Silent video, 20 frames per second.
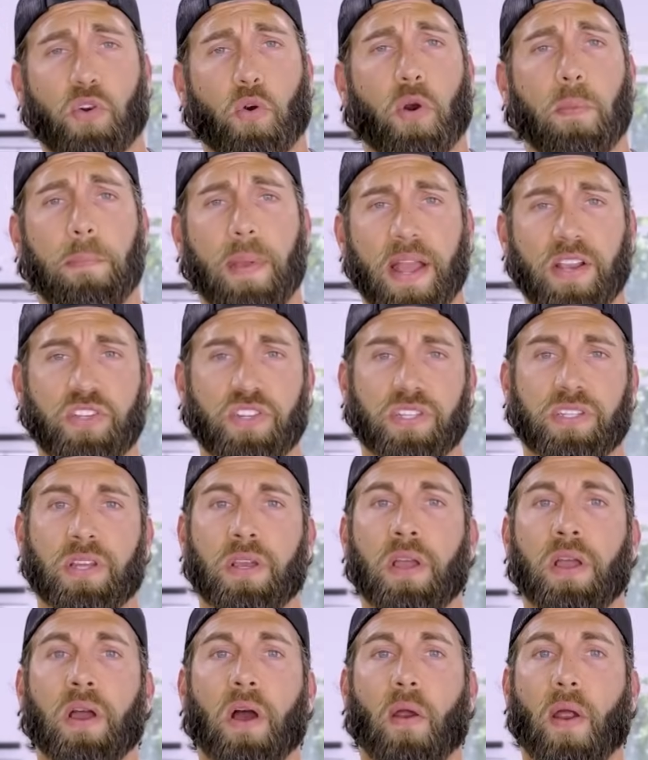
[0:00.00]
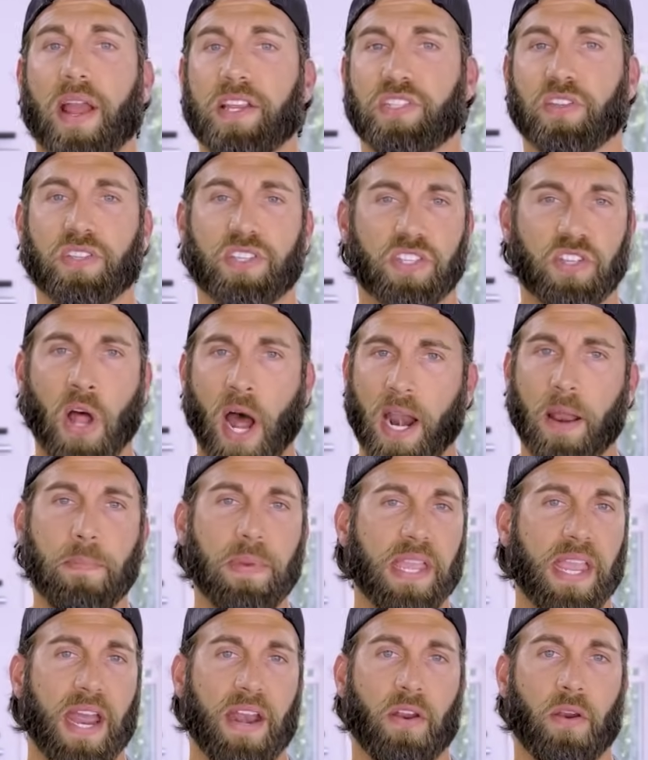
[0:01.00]
or benches. All right, so it's not a
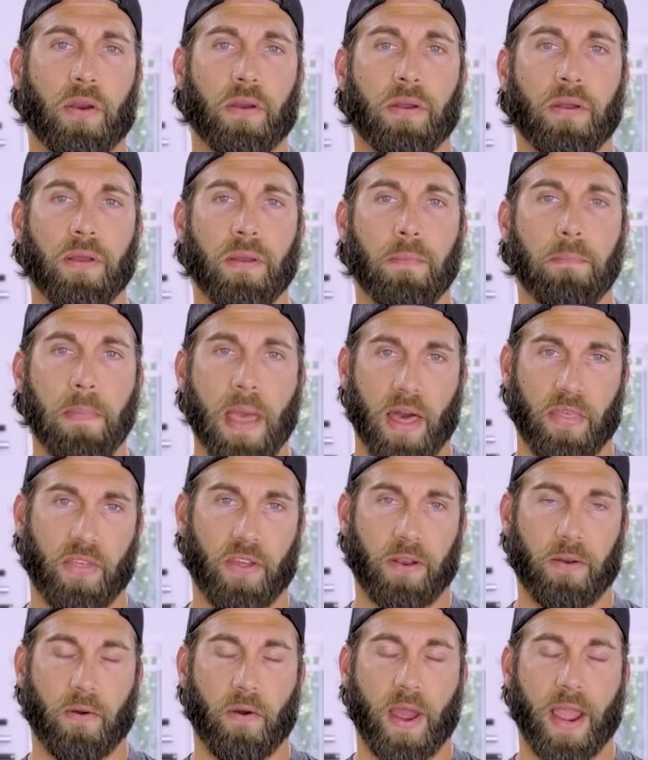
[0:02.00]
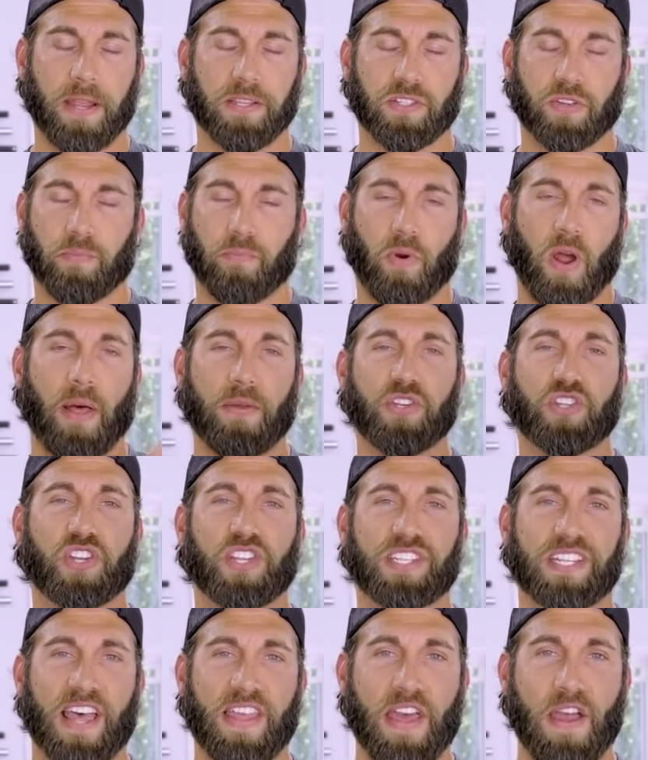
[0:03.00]
beginner method, all right? So probably should
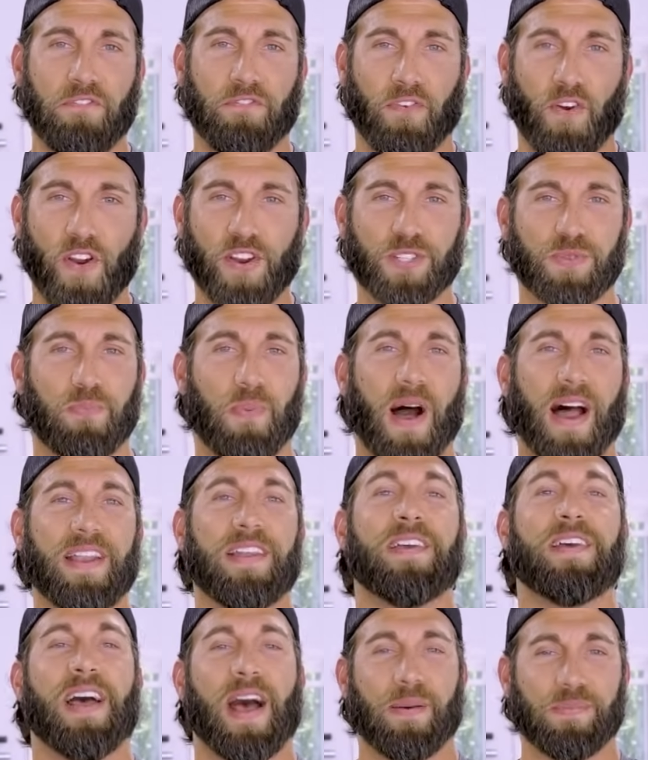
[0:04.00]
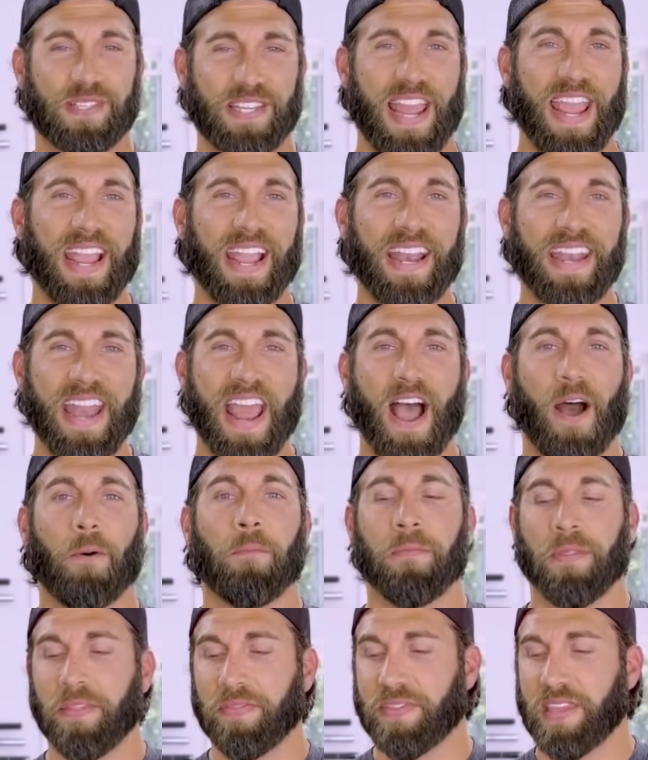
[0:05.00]
have said that first, but I'm saying it
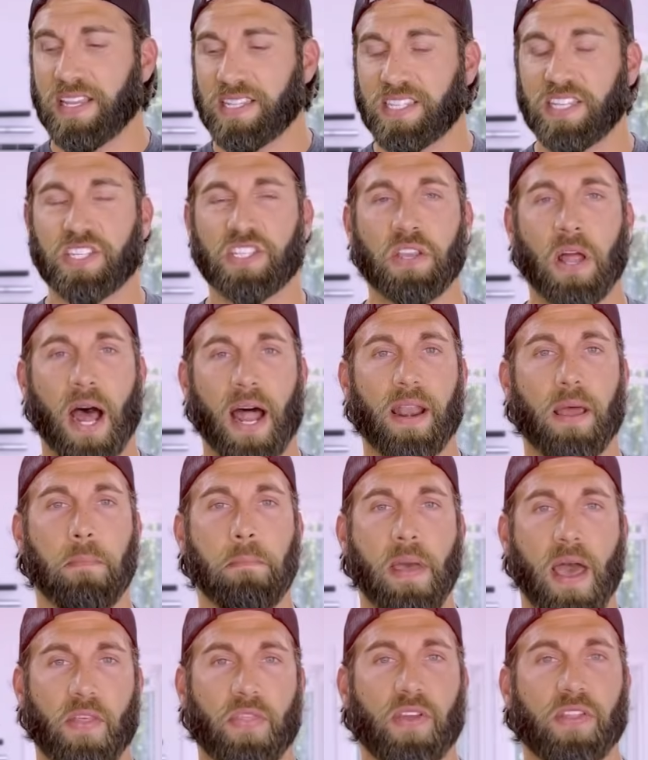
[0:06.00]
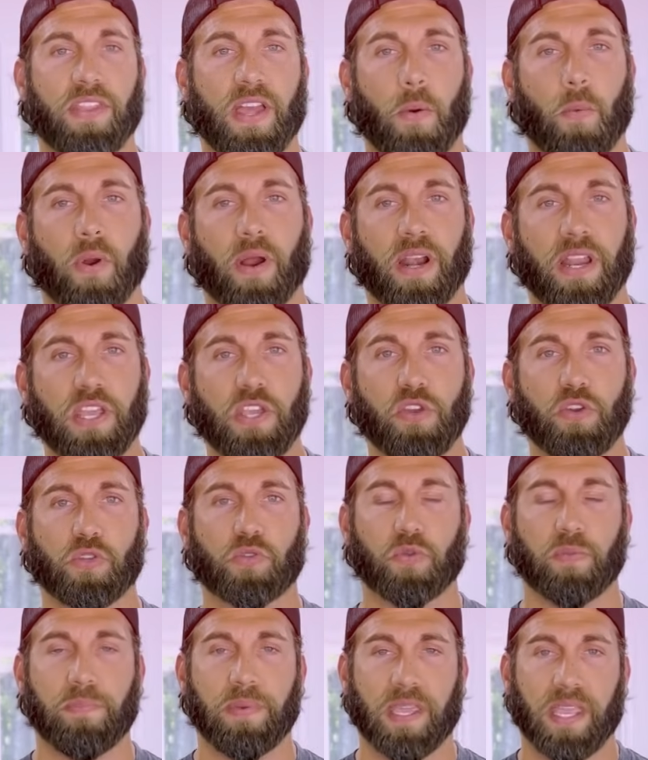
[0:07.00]
now. This is not a method that we're gonna
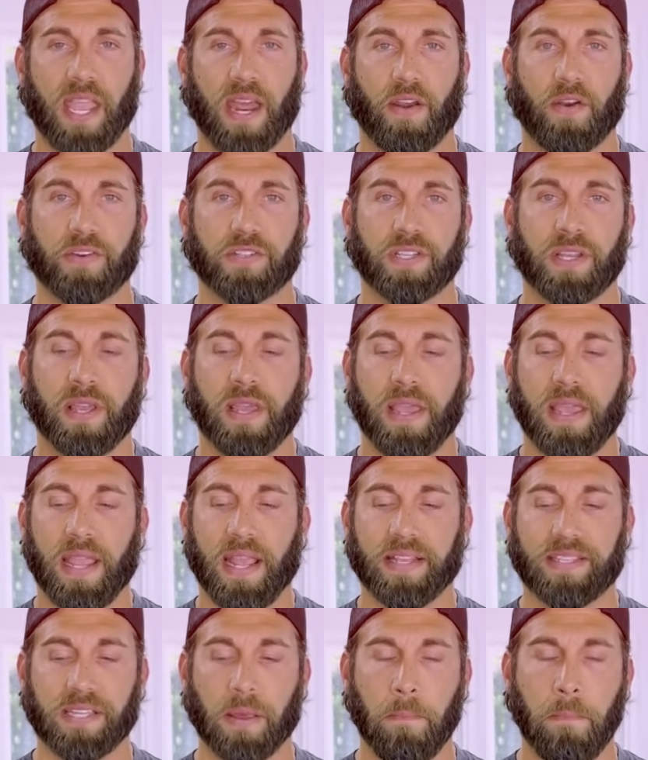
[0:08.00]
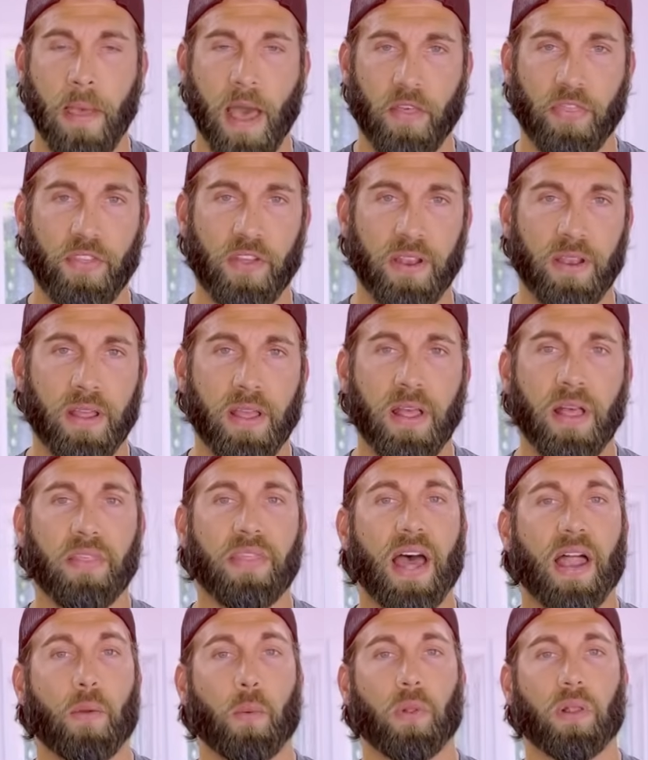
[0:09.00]
use with beginners. It's a method
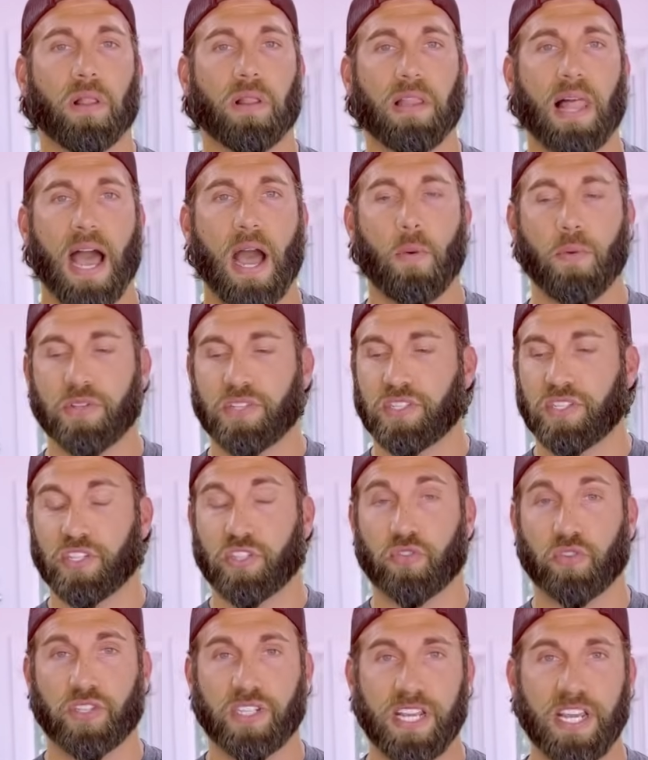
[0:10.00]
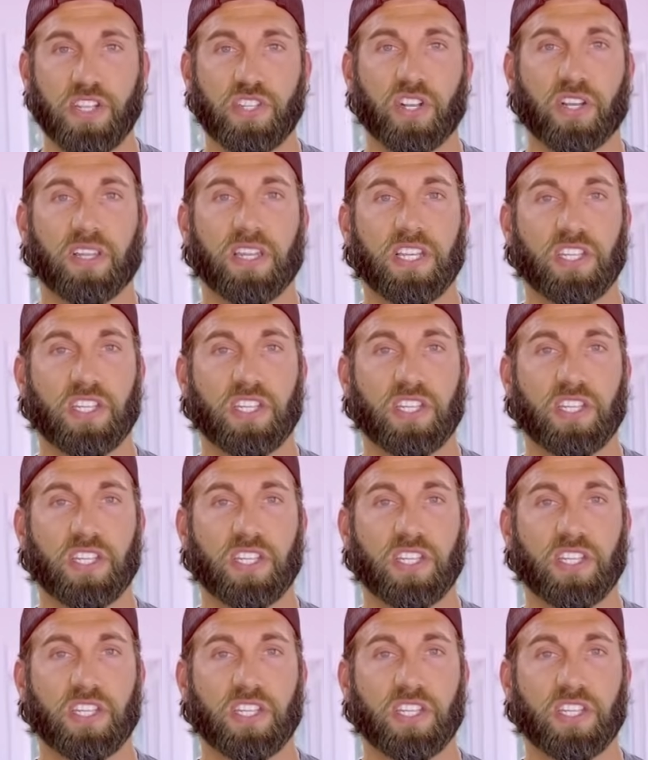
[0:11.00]
that will allow us to strategically